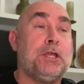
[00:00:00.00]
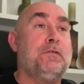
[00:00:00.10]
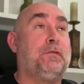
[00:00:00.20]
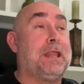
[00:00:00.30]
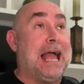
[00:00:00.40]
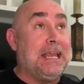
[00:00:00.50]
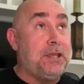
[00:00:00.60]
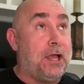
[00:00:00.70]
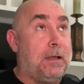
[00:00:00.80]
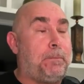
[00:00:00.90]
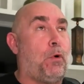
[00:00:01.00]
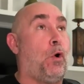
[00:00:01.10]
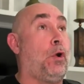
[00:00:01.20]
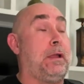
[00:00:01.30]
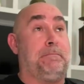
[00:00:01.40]
You've lined up,
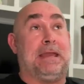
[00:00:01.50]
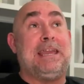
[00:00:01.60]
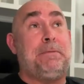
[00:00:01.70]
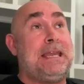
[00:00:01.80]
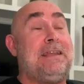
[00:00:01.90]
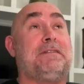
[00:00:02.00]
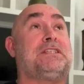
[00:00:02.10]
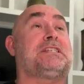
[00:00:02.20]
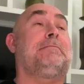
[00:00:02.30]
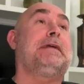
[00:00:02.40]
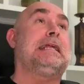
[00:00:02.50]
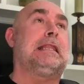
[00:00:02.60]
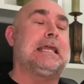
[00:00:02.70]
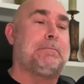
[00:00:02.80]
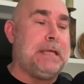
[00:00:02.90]
or maybe even somebody
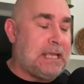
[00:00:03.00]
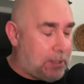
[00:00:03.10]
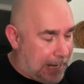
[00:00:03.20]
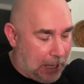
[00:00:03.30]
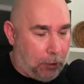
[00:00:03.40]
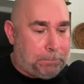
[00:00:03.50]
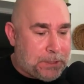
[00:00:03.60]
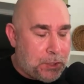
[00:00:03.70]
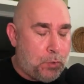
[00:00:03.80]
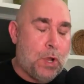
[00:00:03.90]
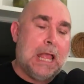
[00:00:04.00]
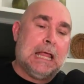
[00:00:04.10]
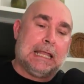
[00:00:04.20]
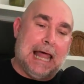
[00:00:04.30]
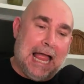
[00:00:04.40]
like me could help you
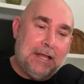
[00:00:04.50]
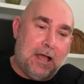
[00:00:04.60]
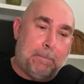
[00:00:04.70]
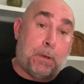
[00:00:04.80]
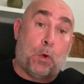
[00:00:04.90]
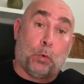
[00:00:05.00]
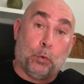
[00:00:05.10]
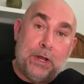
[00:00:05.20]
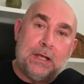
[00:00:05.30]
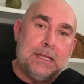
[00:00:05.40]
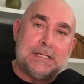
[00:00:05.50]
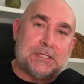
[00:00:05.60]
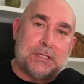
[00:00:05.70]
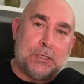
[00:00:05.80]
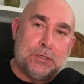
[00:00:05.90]
line up real
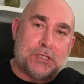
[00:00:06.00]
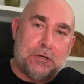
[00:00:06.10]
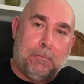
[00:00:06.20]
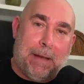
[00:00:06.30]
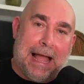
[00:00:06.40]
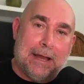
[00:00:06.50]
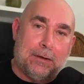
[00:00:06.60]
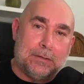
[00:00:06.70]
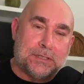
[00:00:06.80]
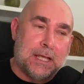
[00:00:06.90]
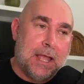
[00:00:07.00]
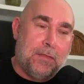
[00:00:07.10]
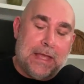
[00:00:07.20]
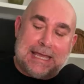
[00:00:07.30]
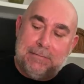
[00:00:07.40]
institutional buyers
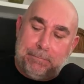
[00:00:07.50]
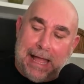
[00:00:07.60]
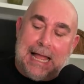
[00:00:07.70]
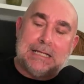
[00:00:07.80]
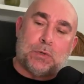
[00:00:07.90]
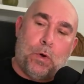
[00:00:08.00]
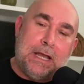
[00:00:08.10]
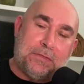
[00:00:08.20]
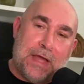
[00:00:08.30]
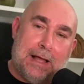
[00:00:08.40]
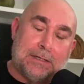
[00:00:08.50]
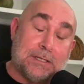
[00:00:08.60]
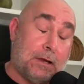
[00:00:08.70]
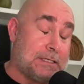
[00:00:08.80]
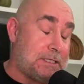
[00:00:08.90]
that can buy
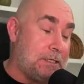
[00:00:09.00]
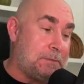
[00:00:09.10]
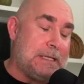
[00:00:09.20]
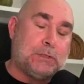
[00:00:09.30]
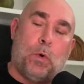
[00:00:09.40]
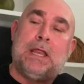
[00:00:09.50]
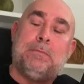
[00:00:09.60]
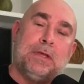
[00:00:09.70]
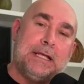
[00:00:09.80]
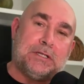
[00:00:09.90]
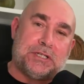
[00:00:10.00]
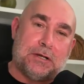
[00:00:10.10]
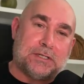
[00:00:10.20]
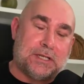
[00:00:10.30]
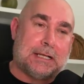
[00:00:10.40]
20,000, or excuse me, 20 million
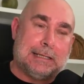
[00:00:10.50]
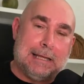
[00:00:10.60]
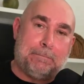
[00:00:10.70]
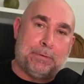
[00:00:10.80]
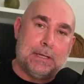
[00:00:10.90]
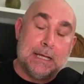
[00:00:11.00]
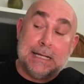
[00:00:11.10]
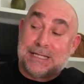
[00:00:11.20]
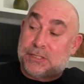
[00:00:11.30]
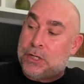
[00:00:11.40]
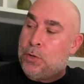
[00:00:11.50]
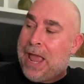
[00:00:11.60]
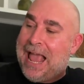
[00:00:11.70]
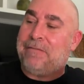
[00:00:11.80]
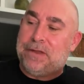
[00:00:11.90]
shares at a clip. So you
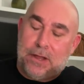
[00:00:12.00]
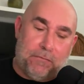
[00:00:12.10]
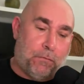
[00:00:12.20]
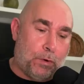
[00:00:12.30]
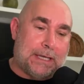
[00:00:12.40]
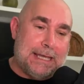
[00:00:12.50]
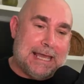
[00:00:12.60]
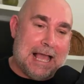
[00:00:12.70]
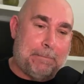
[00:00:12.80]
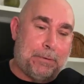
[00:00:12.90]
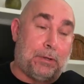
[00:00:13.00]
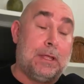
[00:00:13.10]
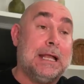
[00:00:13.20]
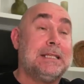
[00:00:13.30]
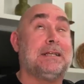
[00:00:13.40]
have enough working
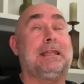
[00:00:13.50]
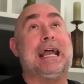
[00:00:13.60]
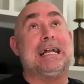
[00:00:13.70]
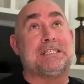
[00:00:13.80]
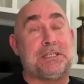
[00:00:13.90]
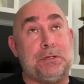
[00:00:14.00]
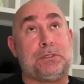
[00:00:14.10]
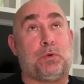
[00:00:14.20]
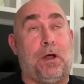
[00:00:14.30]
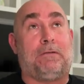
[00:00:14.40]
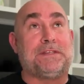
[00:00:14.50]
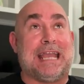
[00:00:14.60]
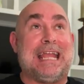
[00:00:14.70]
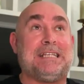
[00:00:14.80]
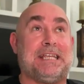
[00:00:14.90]
capital to last you 12 to
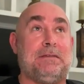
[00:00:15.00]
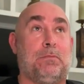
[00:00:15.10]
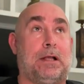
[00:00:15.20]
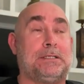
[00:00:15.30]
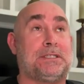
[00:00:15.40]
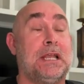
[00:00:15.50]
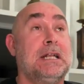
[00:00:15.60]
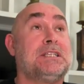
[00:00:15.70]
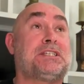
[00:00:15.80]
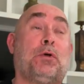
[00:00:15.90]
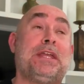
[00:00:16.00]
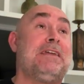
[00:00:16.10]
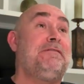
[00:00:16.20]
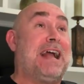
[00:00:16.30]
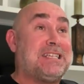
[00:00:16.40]
18 months. So the
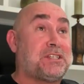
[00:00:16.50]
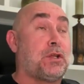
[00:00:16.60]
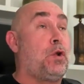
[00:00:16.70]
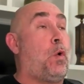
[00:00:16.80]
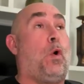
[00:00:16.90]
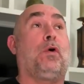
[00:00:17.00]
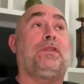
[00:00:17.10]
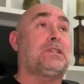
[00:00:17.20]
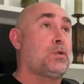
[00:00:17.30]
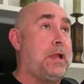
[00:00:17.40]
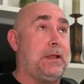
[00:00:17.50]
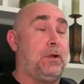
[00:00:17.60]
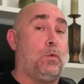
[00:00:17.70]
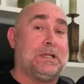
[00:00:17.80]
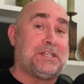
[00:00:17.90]
investor or the
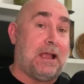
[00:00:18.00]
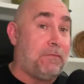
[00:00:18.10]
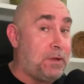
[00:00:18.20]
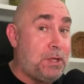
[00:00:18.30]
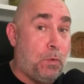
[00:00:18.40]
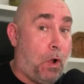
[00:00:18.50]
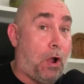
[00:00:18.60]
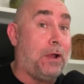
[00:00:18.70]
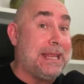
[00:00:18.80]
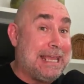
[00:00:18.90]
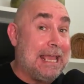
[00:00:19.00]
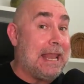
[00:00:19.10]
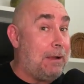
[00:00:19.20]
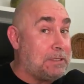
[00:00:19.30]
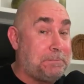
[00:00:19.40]
trader, whichever you are, and
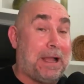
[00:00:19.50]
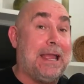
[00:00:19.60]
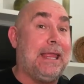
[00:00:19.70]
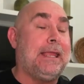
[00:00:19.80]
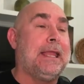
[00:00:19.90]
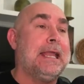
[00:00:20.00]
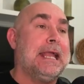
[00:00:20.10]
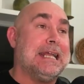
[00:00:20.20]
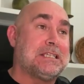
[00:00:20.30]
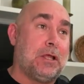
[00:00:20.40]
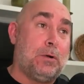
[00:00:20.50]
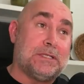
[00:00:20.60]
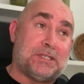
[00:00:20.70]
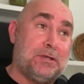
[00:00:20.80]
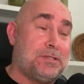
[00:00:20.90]
again, I was buying as low
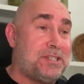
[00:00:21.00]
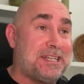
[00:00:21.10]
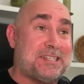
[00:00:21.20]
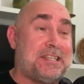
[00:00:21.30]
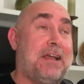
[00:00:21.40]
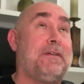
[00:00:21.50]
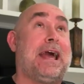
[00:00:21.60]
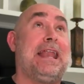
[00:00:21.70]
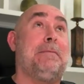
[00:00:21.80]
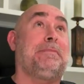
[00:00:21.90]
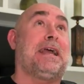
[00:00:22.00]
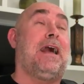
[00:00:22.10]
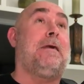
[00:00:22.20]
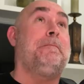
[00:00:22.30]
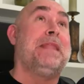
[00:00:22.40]
as 267 on
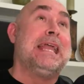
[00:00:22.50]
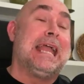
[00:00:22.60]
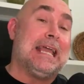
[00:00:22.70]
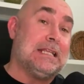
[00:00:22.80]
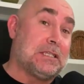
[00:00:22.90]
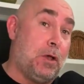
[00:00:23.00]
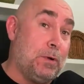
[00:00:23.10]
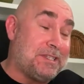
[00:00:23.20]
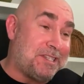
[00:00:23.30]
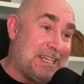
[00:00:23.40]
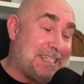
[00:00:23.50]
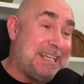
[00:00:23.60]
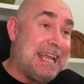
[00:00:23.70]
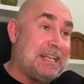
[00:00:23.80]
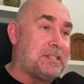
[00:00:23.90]
MCOM and as low as
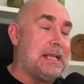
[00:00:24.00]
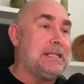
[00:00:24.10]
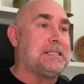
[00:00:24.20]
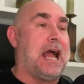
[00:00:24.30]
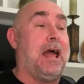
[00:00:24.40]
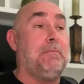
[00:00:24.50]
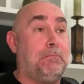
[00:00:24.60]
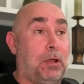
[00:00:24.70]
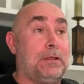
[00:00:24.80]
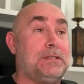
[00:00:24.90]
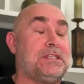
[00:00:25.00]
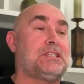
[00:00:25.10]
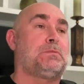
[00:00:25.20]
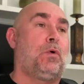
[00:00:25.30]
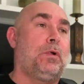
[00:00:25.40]
68 cents on Mullins
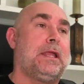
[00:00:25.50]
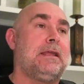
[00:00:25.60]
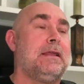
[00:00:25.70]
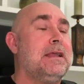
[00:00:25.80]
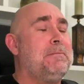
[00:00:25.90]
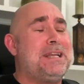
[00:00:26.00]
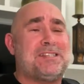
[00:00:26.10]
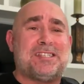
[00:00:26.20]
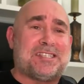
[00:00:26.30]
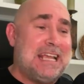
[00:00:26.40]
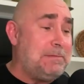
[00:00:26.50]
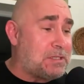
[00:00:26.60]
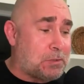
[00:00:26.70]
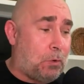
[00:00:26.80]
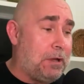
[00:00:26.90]
this morning, but it's the same
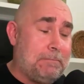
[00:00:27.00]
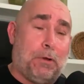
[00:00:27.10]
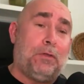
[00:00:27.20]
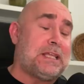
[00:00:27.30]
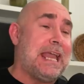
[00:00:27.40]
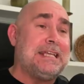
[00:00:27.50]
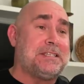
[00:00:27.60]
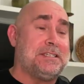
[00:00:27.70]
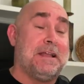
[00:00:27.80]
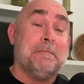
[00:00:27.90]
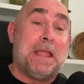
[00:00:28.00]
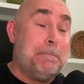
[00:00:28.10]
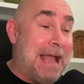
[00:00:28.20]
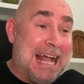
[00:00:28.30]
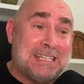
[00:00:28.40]
story in both cases.
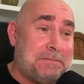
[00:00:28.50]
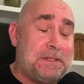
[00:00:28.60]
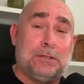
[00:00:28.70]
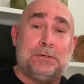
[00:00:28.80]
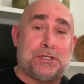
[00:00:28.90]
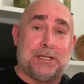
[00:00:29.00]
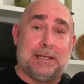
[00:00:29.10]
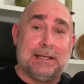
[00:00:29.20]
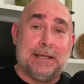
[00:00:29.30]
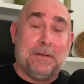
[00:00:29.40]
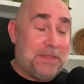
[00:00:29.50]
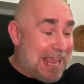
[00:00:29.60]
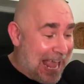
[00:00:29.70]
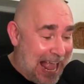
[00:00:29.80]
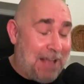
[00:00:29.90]
Massive dilution.
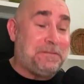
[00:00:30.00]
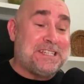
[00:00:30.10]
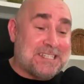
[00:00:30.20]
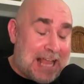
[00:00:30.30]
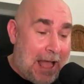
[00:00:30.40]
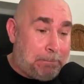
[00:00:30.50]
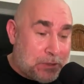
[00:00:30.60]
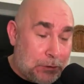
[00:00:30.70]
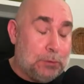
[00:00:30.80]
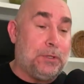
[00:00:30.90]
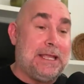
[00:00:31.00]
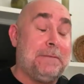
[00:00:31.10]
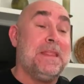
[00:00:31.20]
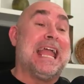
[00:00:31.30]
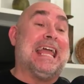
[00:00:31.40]
They have to stop
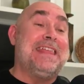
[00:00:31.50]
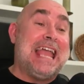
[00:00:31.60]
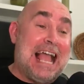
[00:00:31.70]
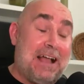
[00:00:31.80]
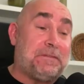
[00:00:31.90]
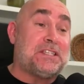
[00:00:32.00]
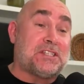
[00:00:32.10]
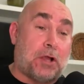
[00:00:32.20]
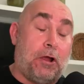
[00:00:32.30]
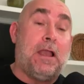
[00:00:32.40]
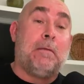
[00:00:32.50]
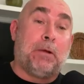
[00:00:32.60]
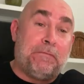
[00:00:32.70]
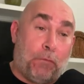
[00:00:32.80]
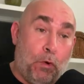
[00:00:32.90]
diluting and they have to start
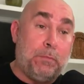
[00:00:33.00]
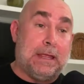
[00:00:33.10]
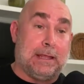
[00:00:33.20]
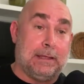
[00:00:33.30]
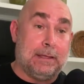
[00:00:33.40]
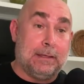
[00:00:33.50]
performing.